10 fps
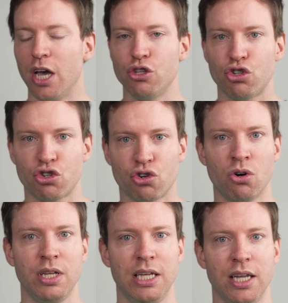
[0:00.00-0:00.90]
is
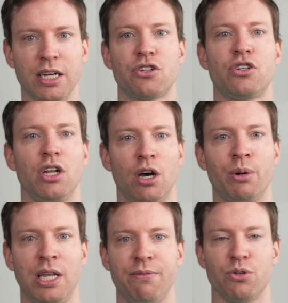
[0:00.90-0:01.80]
strongly linked to
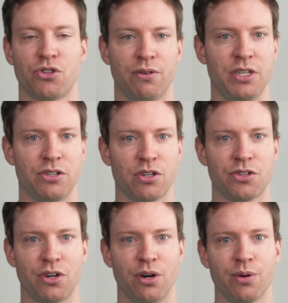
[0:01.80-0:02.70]
lower levels of
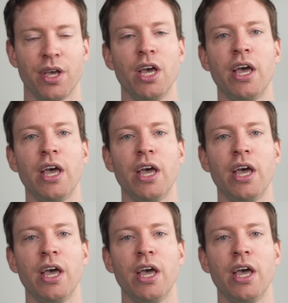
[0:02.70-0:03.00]
testosterone,